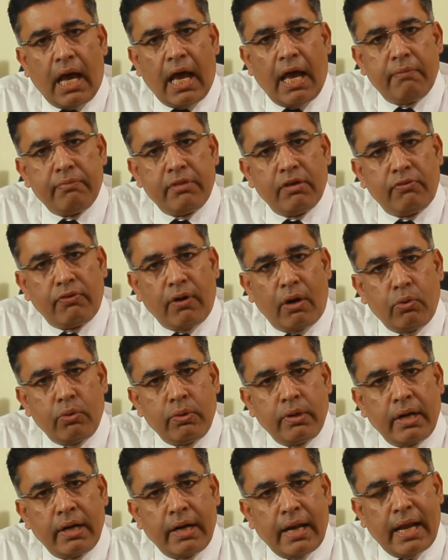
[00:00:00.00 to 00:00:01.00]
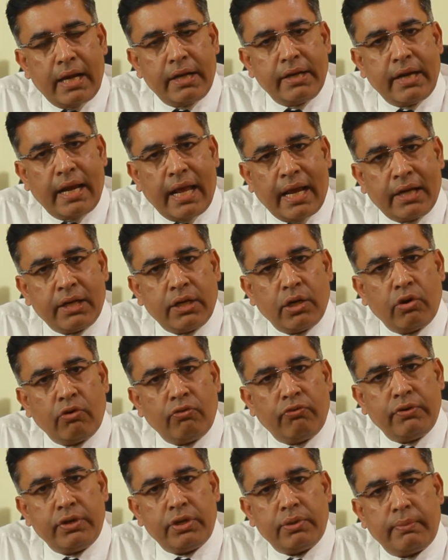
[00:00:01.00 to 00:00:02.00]
I'm the founder and director
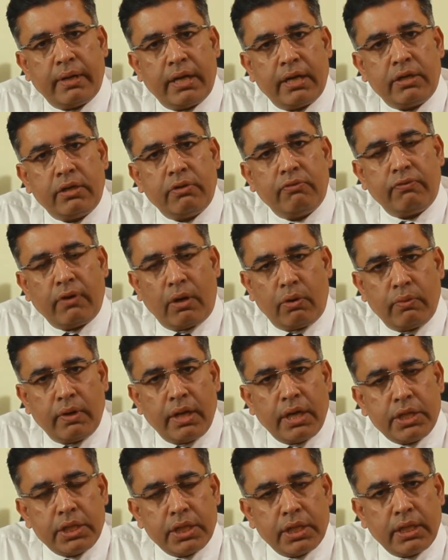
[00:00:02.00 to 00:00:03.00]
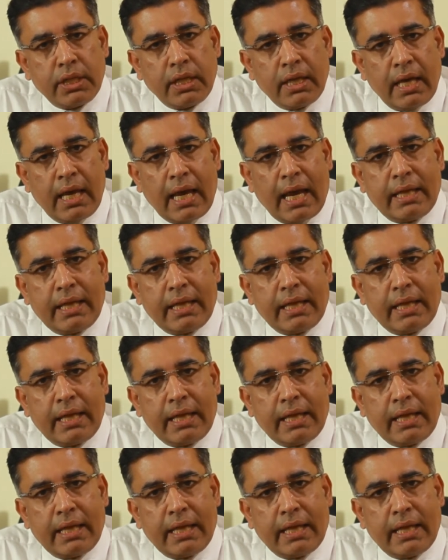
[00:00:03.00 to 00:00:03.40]
of Fetomat Foundation